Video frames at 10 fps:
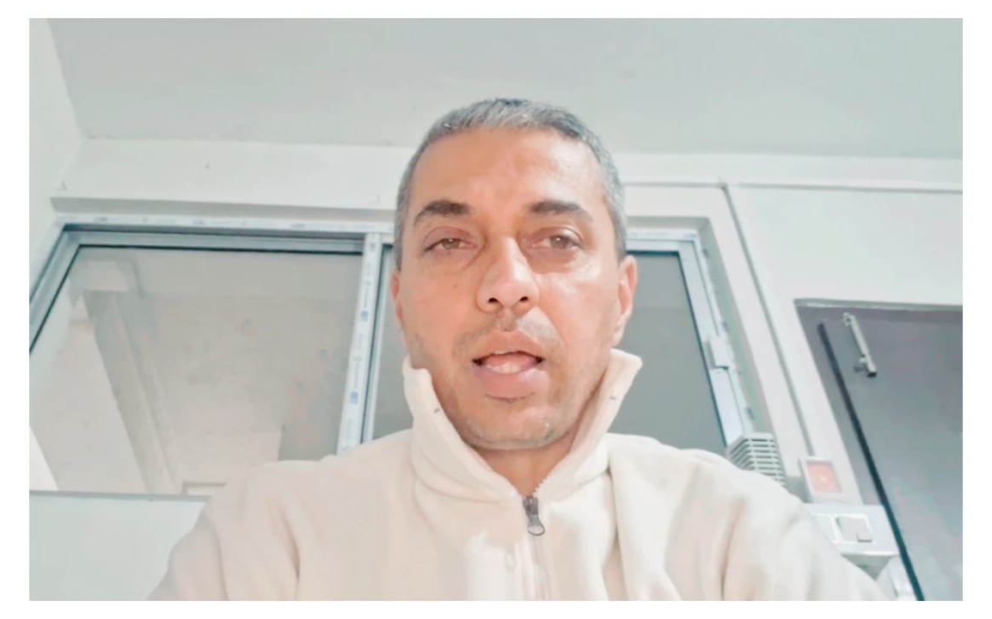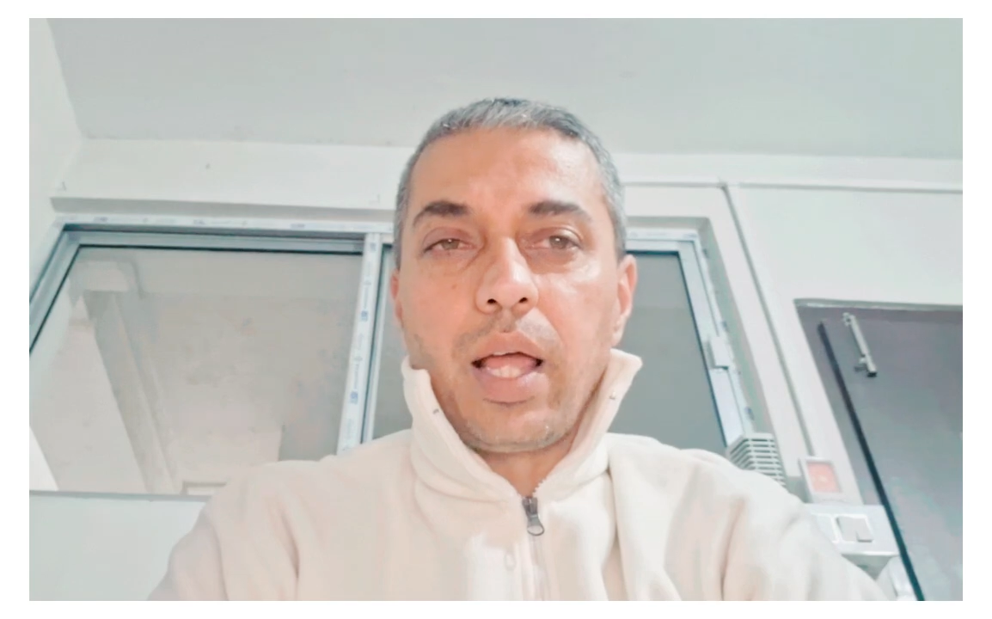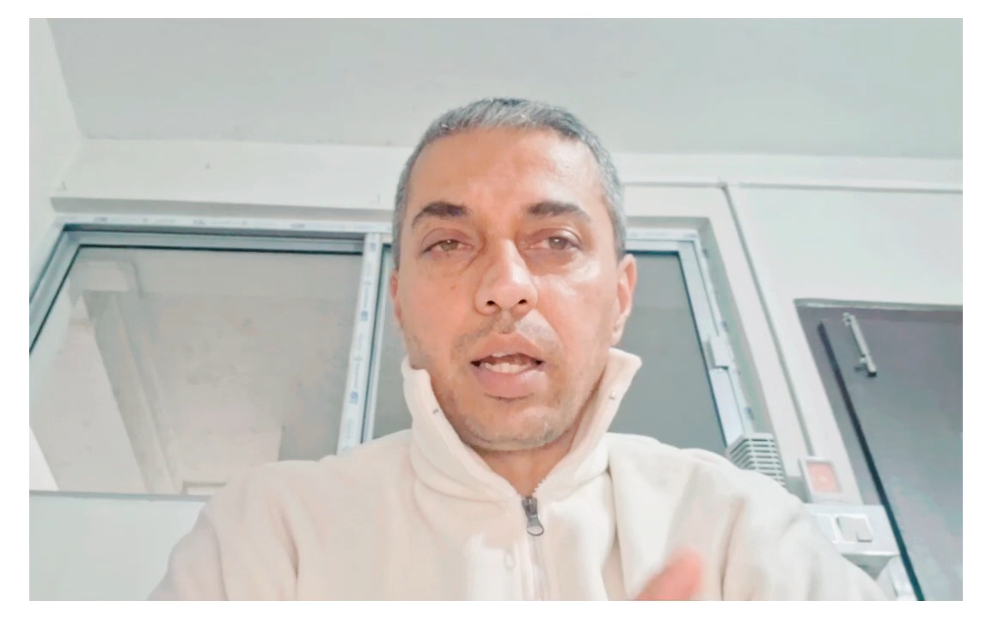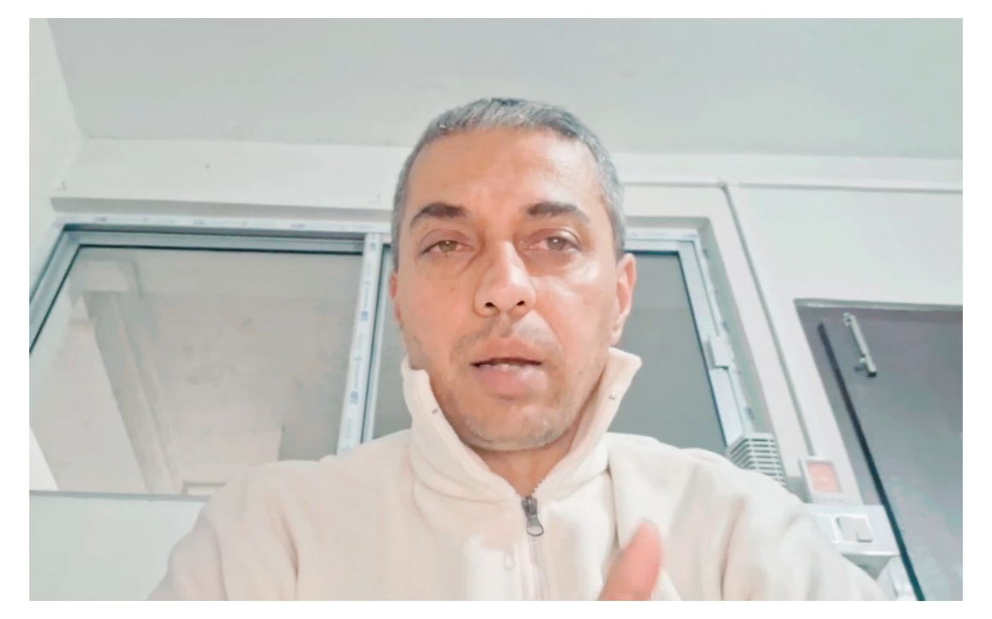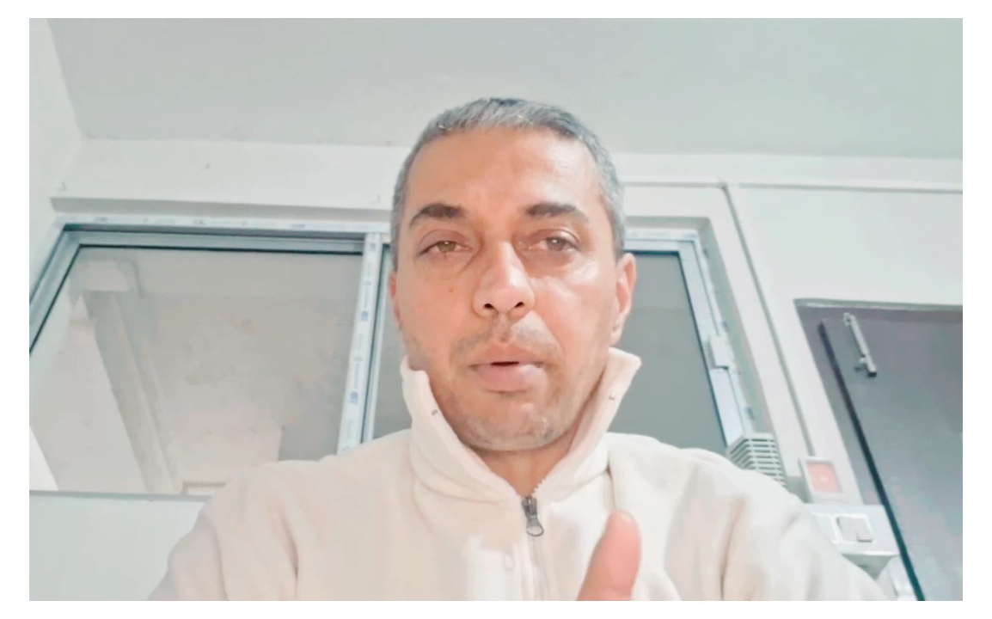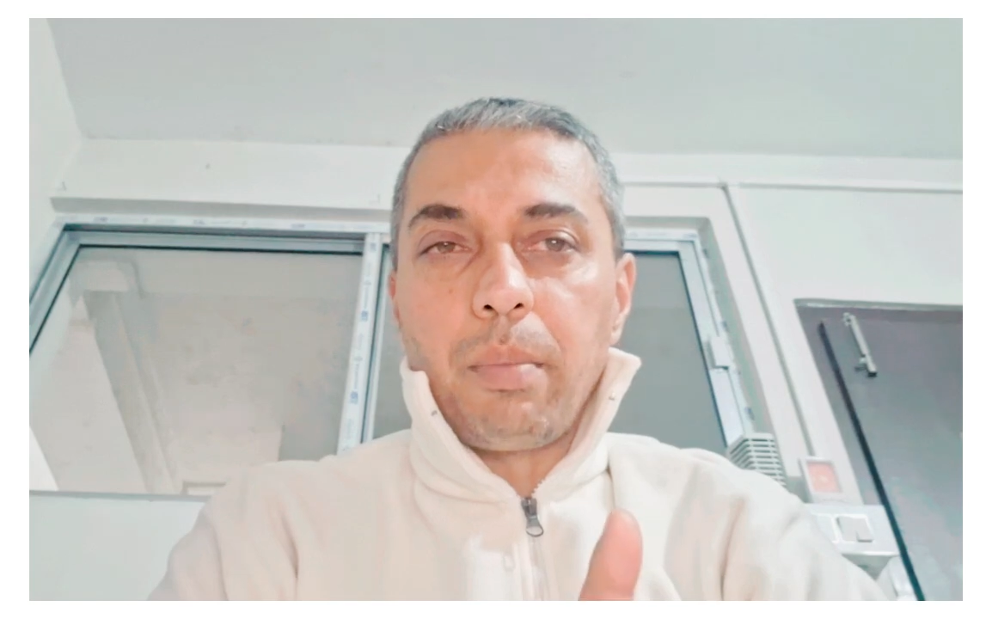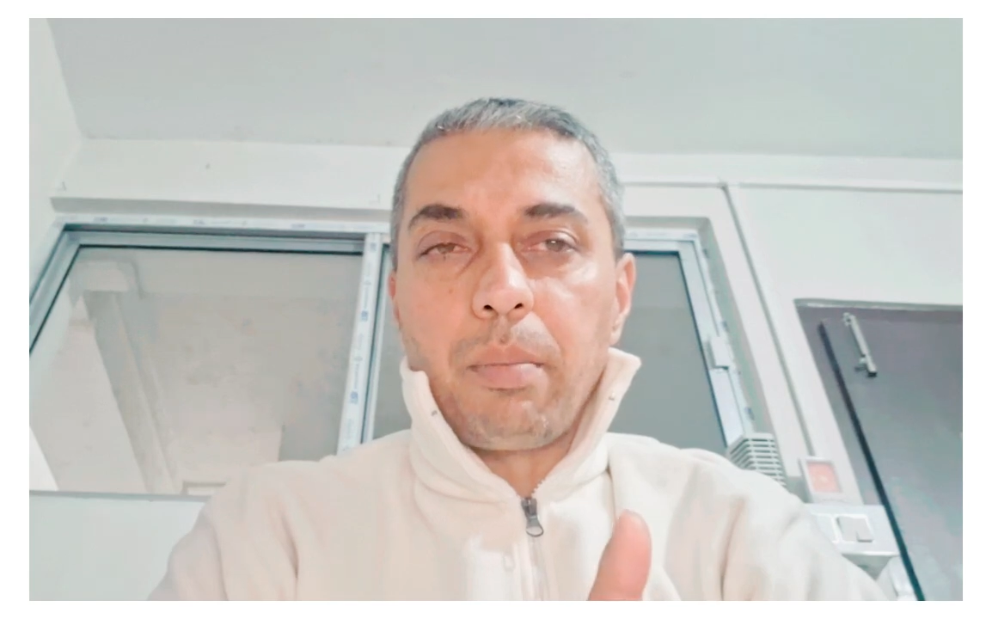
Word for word: and remember